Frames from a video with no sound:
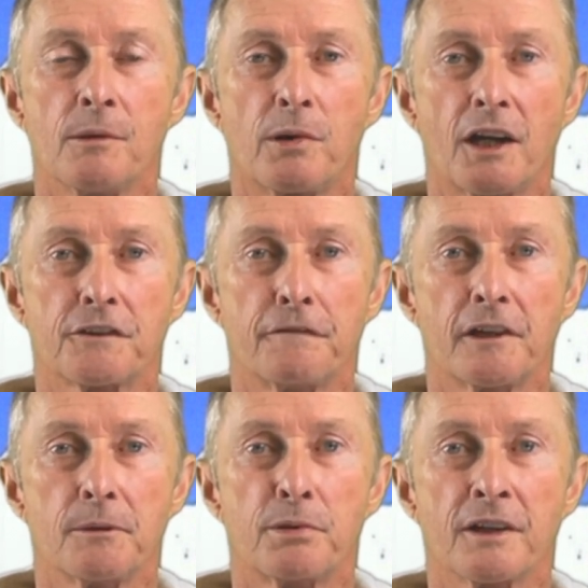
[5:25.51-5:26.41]
by its
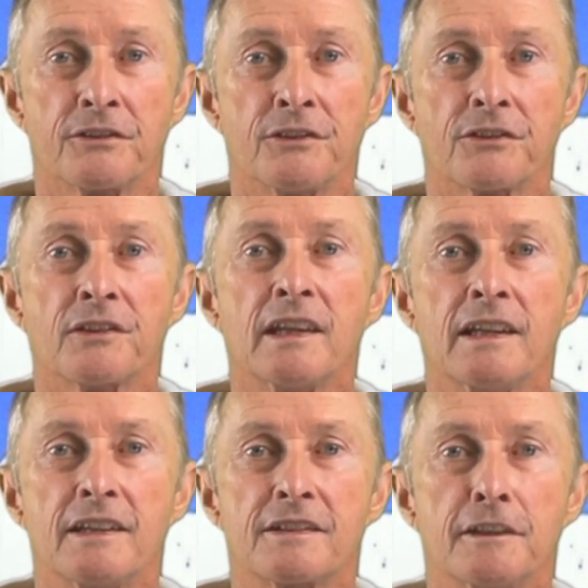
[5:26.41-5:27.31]
very presence,
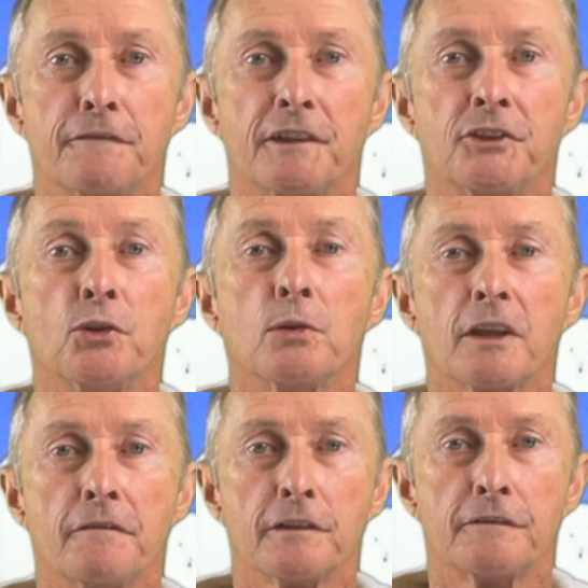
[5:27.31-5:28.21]
is lifting your
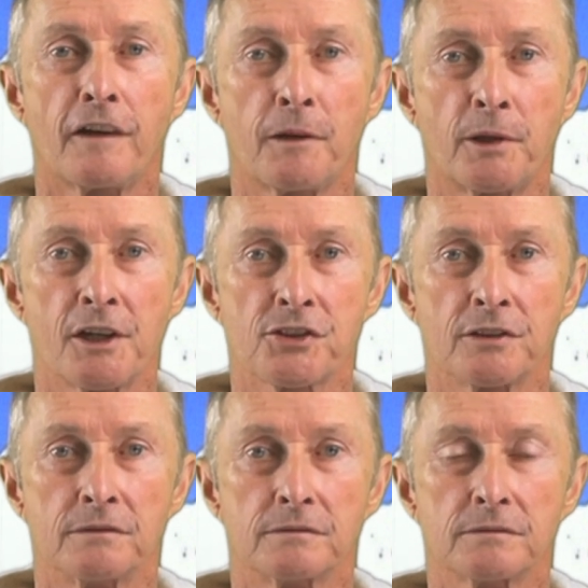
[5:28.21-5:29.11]
level of vibration.